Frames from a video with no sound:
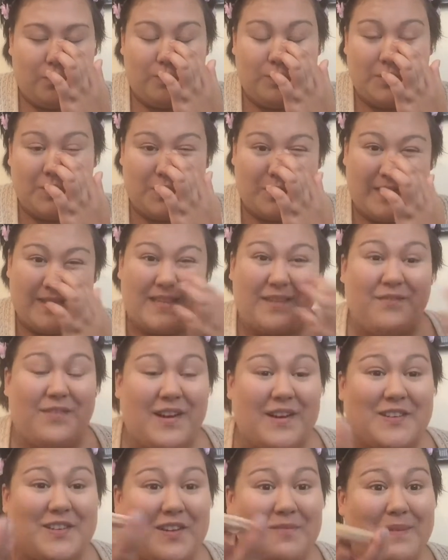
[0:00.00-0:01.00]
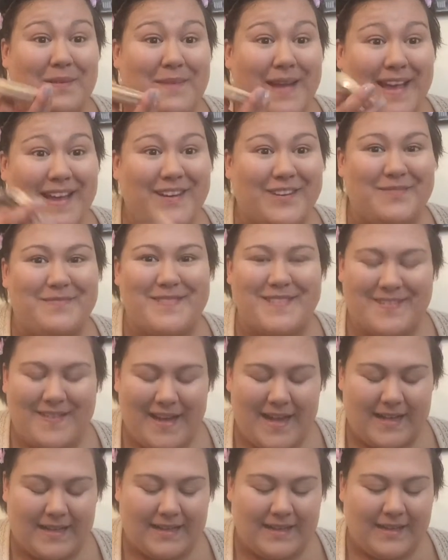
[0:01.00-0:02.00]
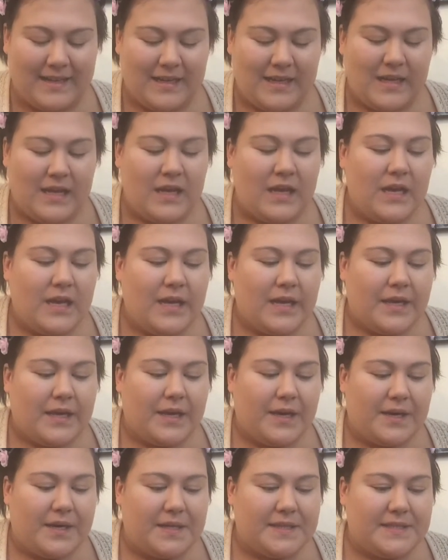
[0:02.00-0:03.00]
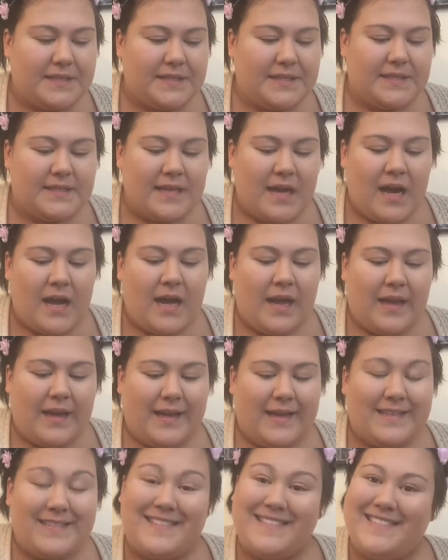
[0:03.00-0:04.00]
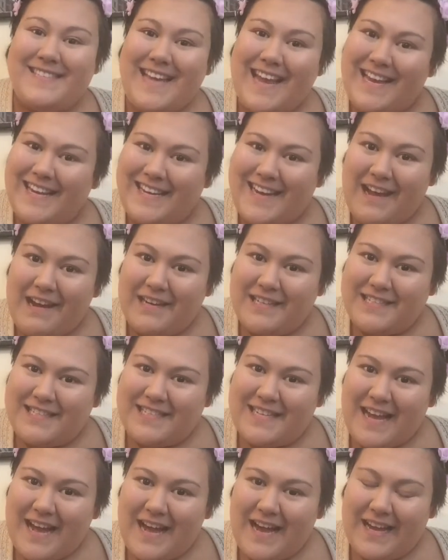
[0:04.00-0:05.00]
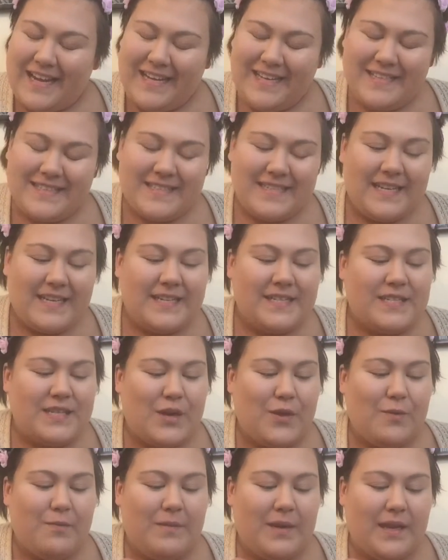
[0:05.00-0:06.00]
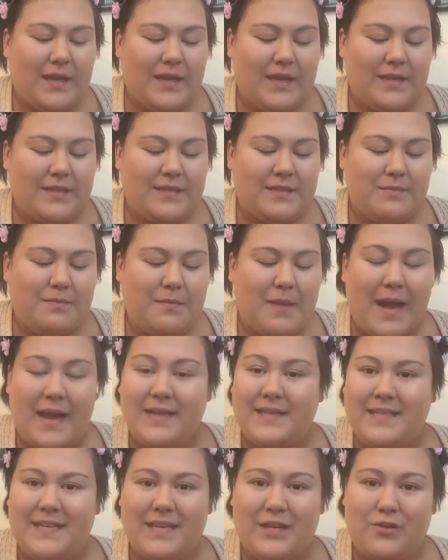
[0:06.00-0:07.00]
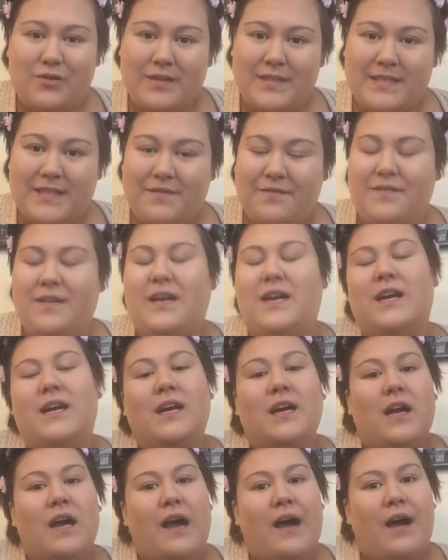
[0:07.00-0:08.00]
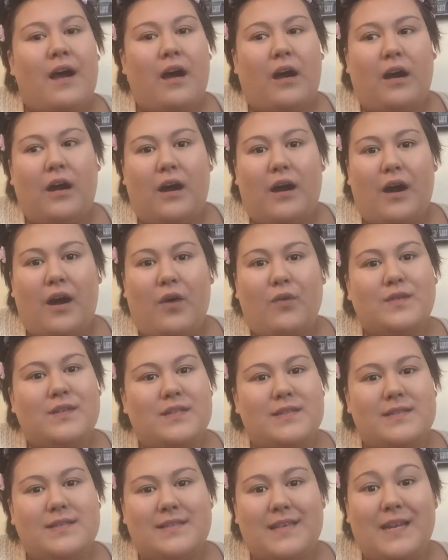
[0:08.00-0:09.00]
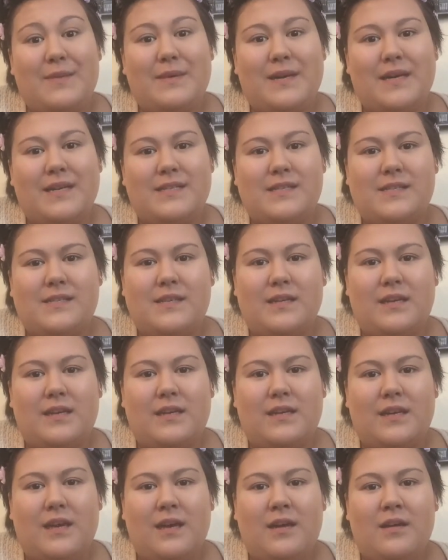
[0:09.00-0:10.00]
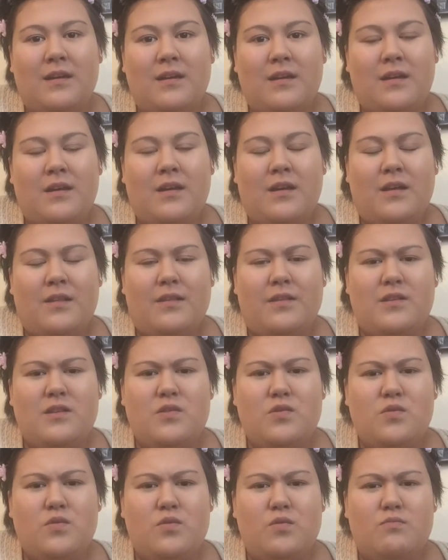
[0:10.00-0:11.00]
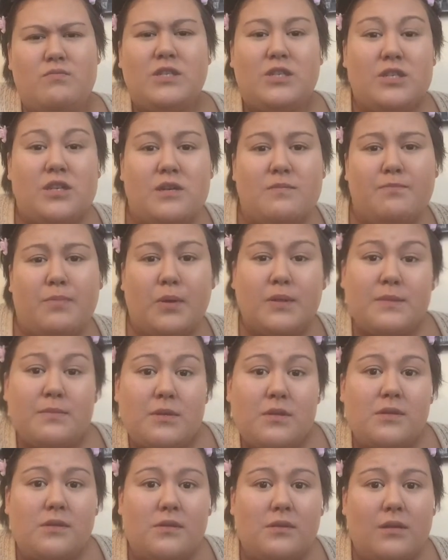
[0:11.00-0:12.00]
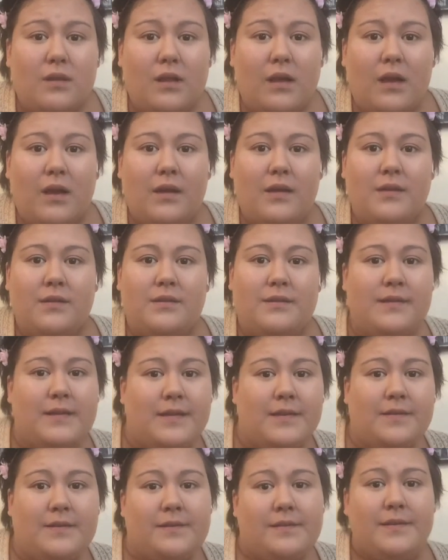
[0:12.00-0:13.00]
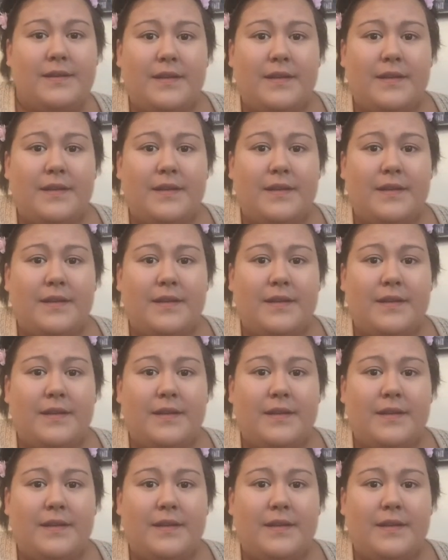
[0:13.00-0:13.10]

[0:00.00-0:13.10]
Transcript: Just whilst I finish off my makeup as well, because it's date night tonight, so me and my dear Christopher are off to the cinema to see the new Mission Impossible. I'm